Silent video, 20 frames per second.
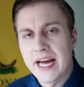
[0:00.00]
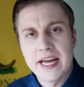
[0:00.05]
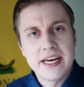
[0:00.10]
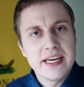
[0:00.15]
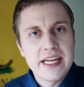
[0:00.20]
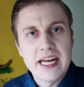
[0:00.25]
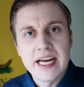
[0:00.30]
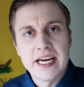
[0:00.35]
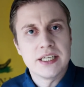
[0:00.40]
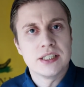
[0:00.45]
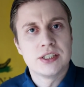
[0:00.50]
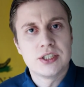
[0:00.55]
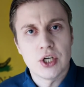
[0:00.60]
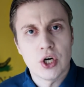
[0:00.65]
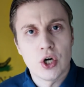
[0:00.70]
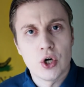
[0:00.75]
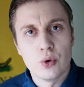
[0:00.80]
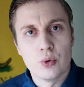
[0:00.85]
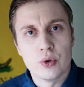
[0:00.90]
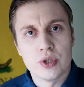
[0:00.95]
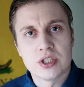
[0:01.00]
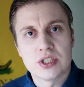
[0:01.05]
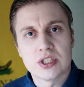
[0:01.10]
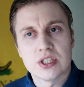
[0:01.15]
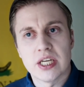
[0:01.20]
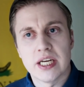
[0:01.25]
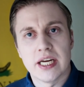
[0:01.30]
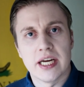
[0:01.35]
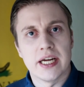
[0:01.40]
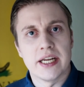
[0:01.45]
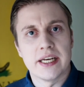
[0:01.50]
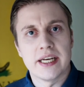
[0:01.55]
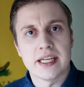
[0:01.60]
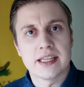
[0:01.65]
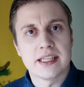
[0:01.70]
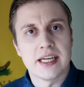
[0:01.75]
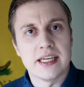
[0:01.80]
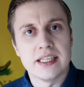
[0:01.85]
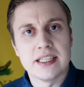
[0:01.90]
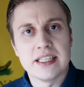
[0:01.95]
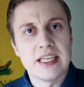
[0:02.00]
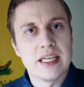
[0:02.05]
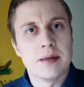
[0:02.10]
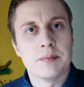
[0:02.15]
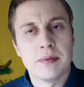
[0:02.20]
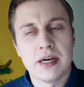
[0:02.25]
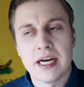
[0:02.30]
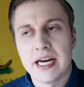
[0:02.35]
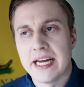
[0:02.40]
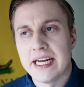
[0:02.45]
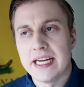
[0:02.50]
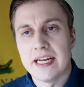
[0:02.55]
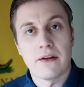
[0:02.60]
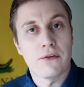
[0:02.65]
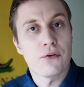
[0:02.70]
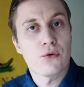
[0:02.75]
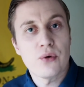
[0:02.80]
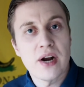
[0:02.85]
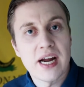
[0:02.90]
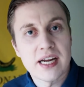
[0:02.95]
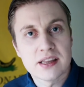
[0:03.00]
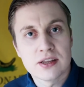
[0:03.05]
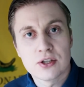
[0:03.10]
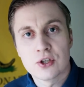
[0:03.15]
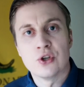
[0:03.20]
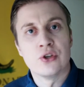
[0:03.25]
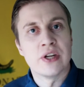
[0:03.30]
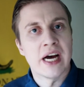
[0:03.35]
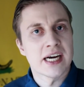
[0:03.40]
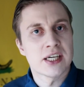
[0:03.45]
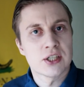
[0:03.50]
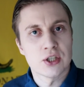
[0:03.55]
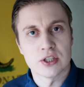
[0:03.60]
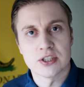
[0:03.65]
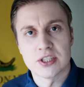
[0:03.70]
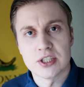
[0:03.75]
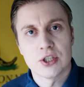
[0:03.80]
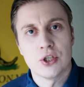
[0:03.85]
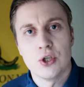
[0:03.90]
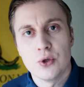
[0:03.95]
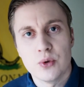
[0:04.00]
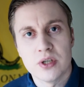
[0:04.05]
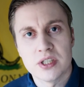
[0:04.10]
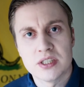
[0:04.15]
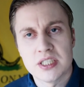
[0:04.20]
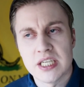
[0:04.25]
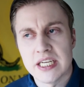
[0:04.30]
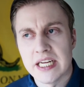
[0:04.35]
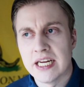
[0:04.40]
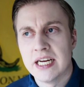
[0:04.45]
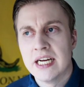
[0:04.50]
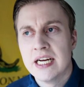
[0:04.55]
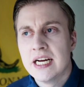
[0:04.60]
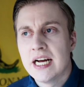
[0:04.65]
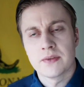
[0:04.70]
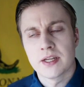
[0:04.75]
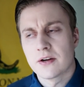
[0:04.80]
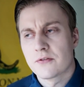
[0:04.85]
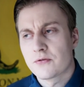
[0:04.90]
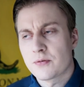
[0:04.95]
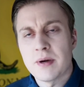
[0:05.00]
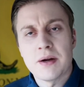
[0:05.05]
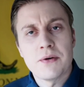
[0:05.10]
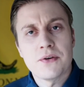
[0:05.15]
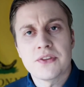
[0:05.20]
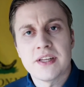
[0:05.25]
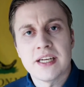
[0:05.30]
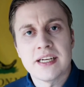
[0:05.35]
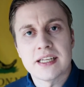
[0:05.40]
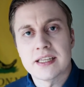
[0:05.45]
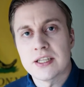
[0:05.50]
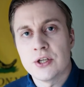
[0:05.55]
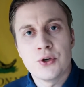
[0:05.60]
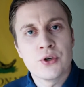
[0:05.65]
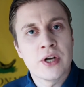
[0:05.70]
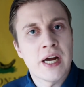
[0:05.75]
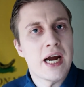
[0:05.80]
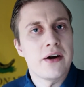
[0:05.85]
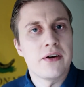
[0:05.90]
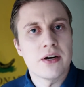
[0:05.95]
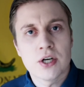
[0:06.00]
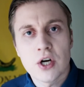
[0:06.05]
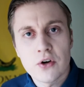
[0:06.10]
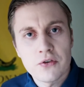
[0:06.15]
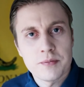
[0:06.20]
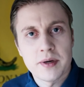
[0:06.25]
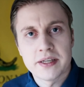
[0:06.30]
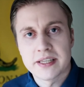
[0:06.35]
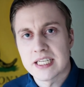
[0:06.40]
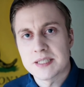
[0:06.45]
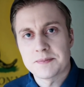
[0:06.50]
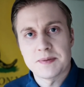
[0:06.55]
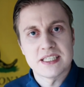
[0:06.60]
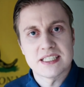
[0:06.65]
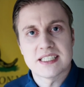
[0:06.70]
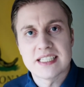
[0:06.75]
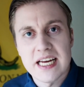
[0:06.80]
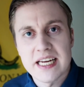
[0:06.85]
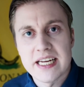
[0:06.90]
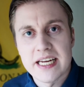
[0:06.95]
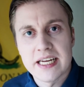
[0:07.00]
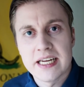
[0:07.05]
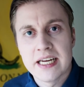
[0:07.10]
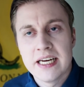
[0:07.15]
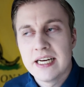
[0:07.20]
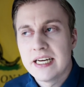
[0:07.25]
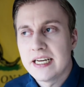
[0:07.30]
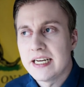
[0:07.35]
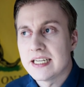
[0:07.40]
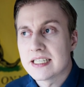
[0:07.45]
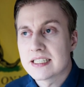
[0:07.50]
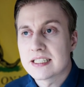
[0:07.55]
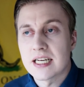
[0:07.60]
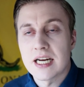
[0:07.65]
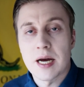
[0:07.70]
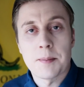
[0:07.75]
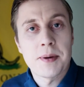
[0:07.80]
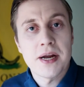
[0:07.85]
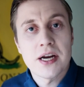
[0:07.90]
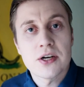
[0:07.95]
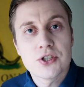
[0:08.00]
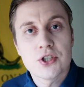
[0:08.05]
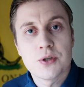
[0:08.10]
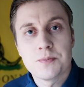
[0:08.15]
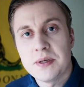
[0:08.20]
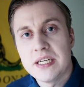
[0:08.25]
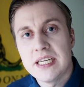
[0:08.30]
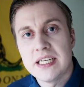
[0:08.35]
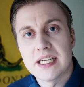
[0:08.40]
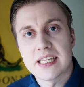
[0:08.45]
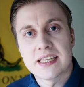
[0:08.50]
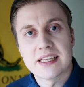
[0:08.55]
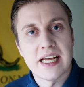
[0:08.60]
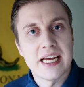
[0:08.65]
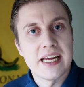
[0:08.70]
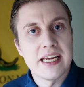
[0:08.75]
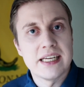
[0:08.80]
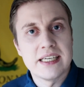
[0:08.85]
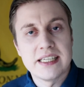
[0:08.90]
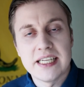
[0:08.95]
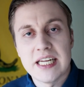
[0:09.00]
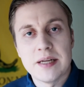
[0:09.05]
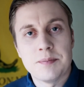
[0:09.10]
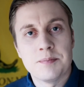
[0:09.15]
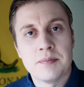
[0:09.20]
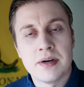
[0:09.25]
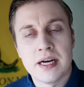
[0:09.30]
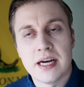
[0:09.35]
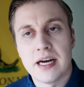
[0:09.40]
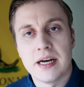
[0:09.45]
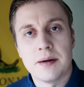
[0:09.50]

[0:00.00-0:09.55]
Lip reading: any NGOs that they deem a threat to national security. From everything that the Hungarian government has been saying, it appears to be that they deem